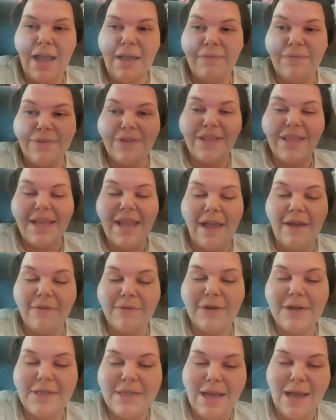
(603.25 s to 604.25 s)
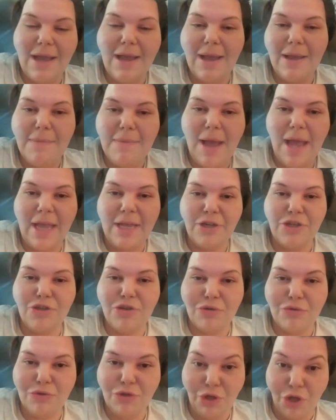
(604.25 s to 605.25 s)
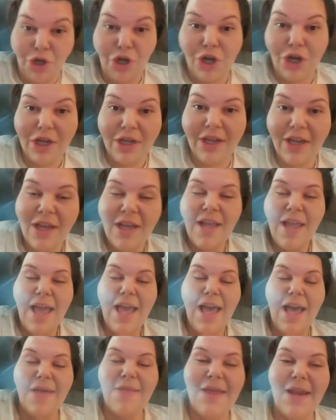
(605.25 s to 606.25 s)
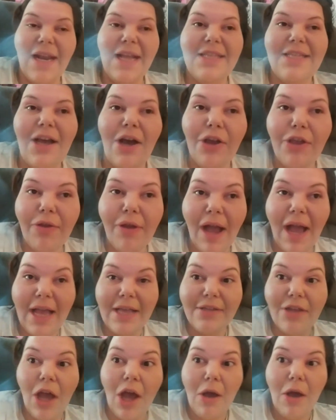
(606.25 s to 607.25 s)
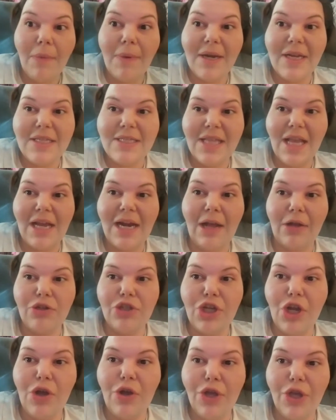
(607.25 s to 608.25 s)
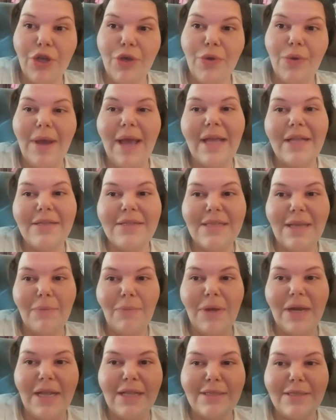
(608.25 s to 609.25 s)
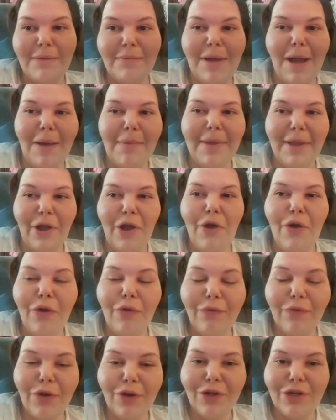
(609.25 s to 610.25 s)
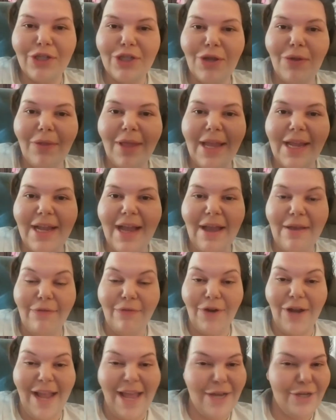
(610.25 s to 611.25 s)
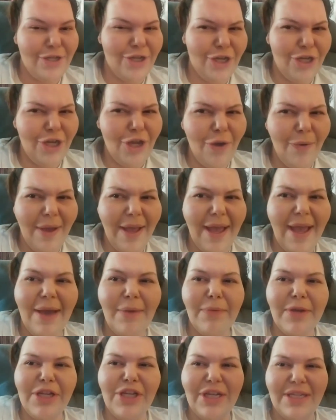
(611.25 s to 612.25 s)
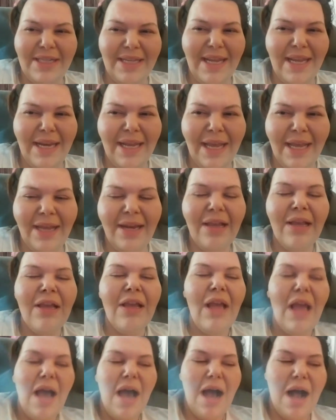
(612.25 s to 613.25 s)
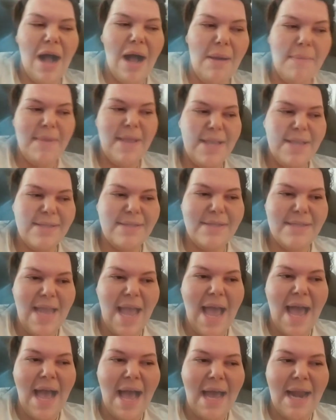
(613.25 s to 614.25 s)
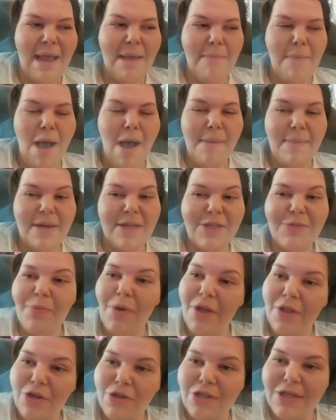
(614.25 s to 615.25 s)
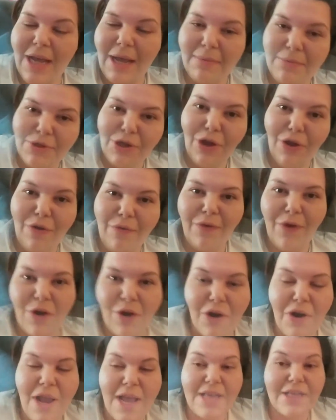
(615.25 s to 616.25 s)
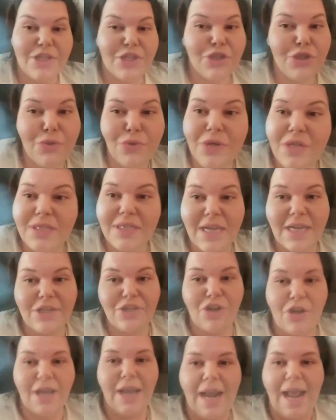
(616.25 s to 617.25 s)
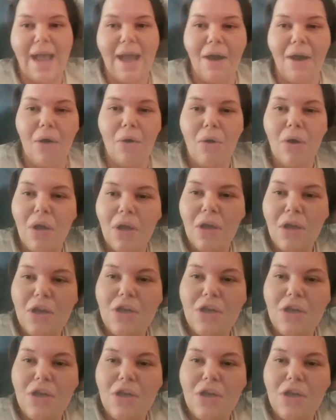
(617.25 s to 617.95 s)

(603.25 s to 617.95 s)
I feel like every time I cook and then I tell you guys, oh, when it's done, I'll show you. And eh, someone ends up coming over, so like I forget to do it and we just eat it. Um, his dad and mom and his brother stopped over as soon as I took it out.